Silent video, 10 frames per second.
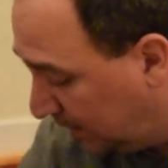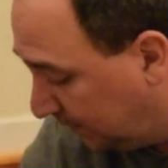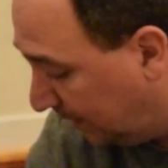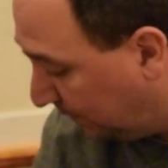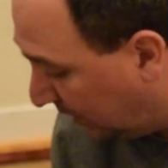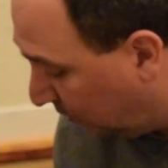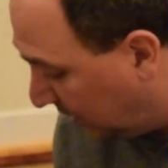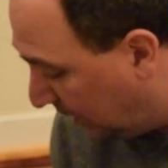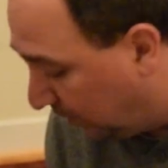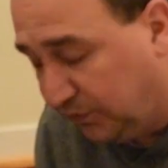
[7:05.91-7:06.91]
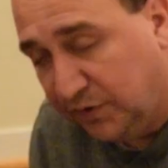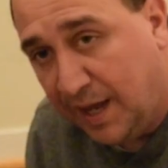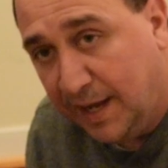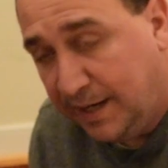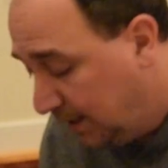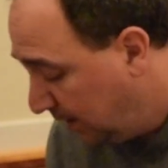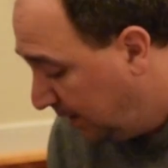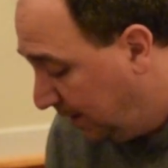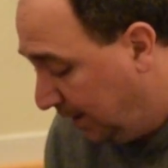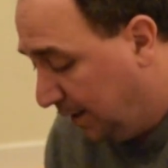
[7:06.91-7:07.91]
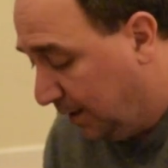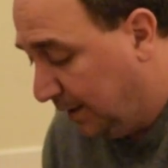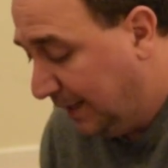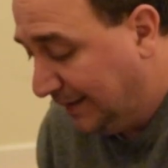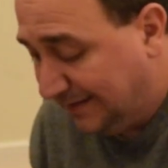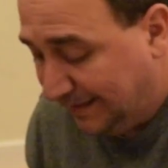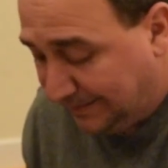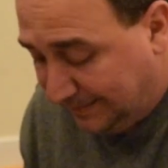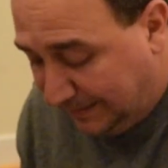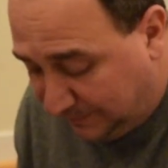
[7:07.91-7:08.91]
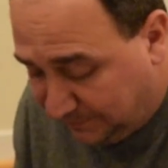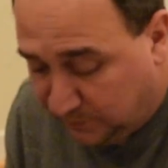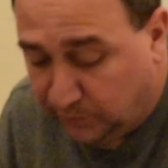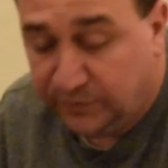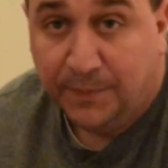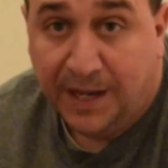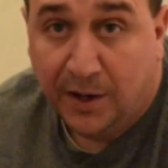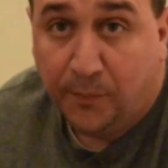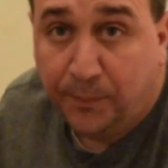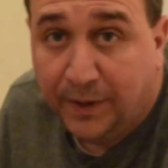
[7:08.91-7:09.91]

Same thing on the other side. Like I said, it's easier with some help.